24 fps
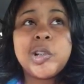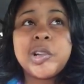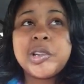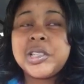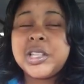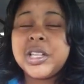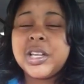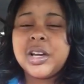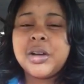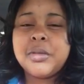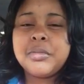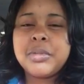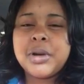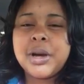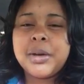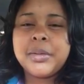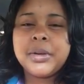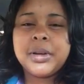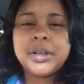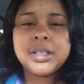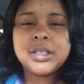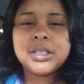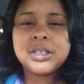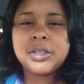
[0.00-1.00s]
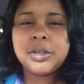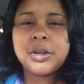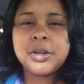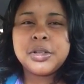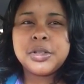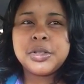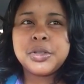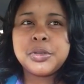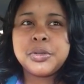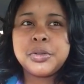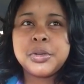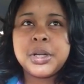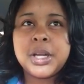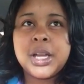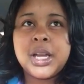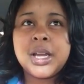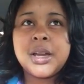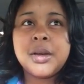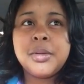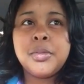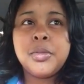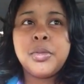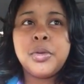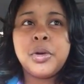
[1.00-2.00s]
think I'm probably going to start doing
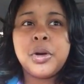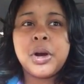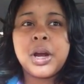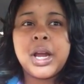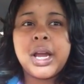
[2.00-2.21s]
more